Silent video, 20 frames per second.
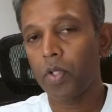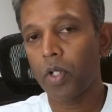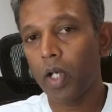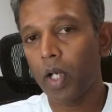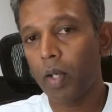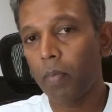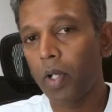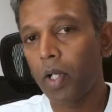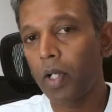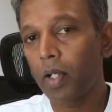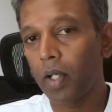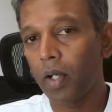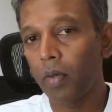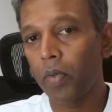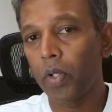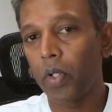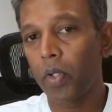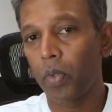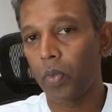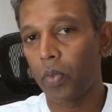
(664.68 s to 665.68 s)
to hybrid
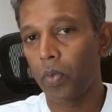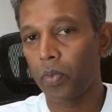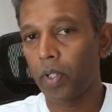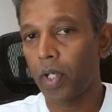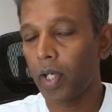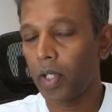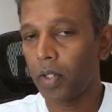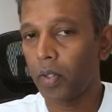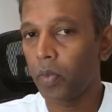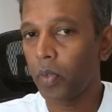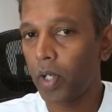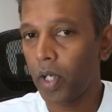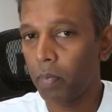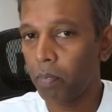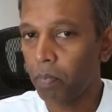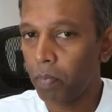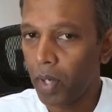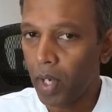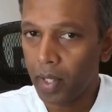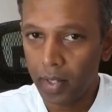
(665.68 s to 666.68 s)
cloud, you know that you
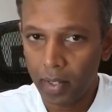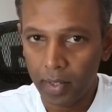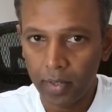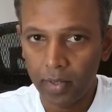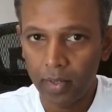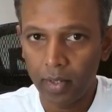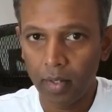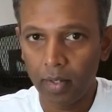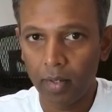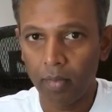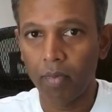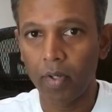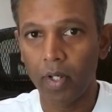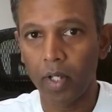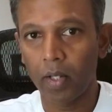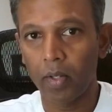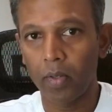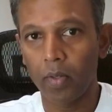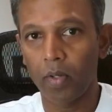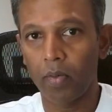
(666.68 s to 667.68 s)
can manage the
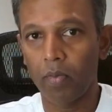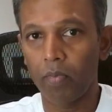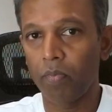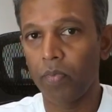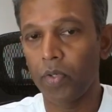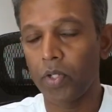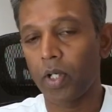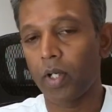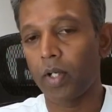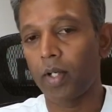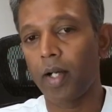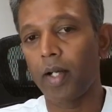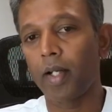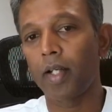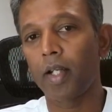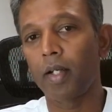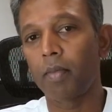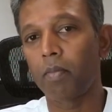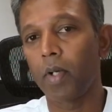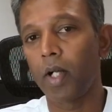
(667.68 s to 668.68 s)
workload which are
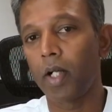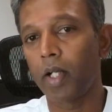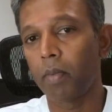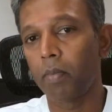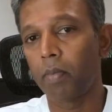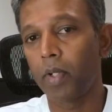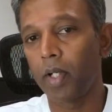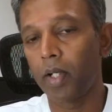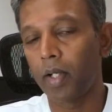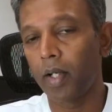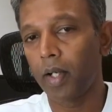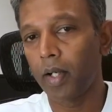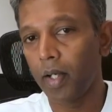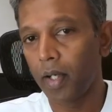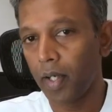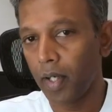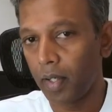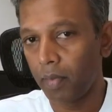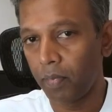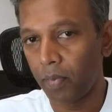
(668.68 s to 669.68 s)
running in multiple
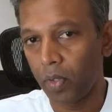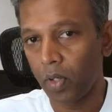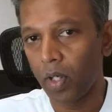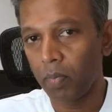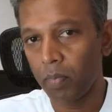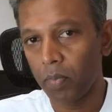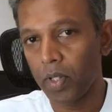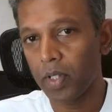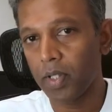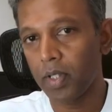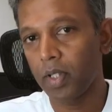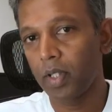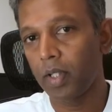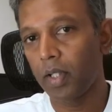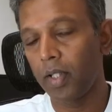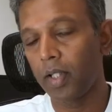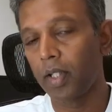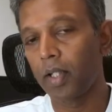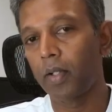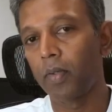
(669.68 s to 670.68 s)
environments,
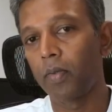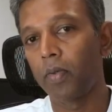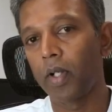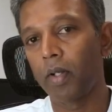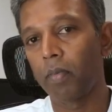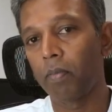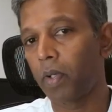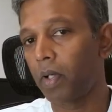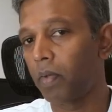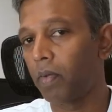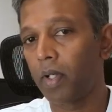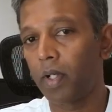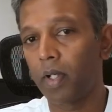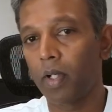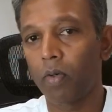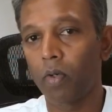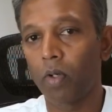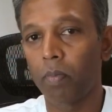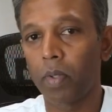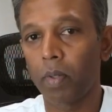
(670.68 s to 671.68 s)
including private
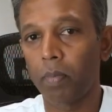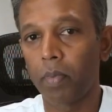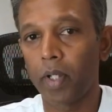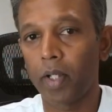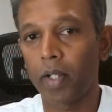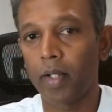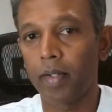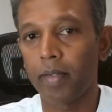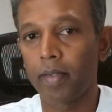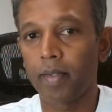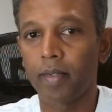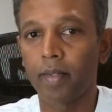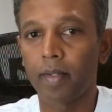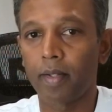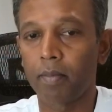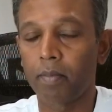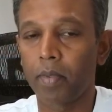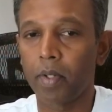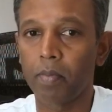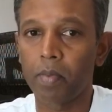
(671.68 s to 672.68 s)
cloud on public cloud or
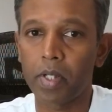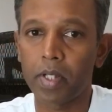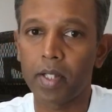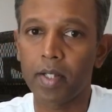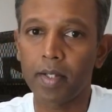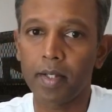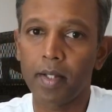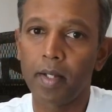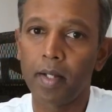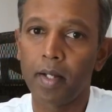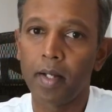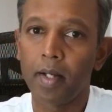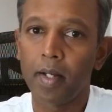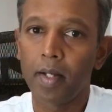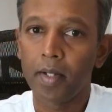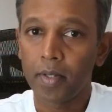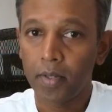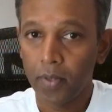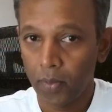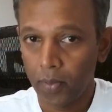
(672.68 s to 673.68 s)
on premises,
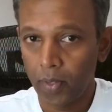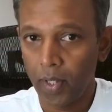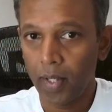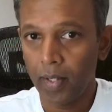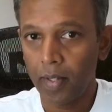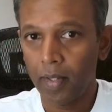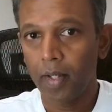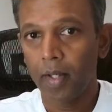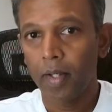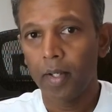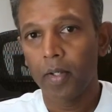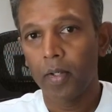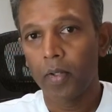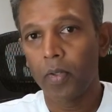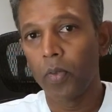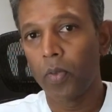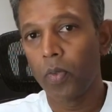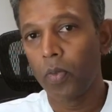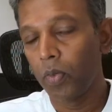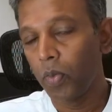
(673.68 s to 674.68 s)
so that
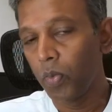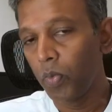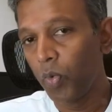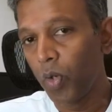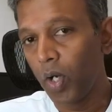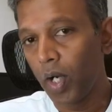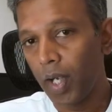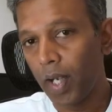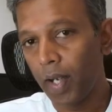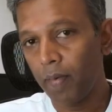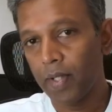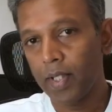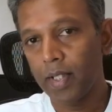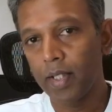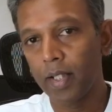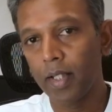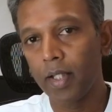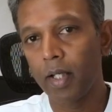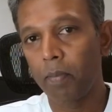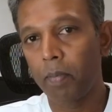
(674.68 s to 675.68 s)
you will have a
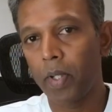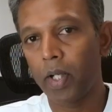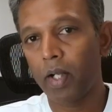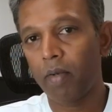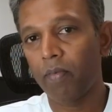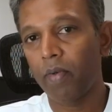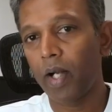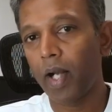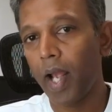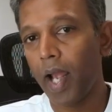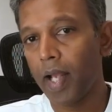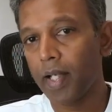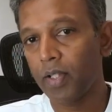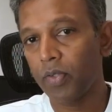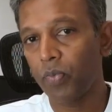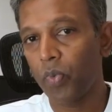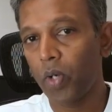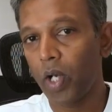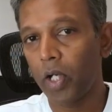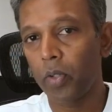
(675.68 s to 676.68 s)
single pane of glass
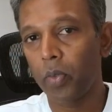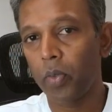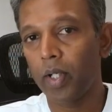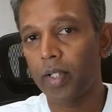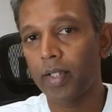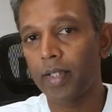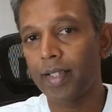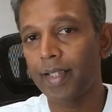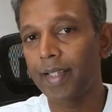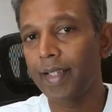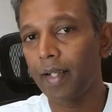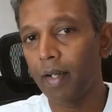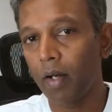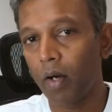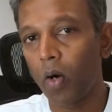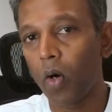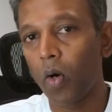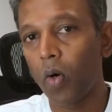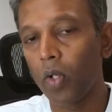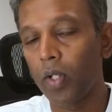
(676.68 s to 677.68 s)
where you can see
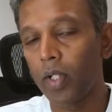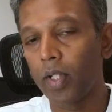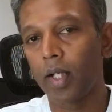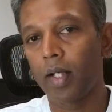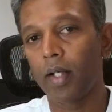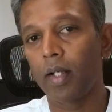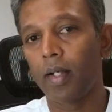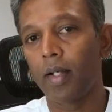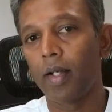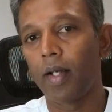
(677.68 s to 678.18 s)
all the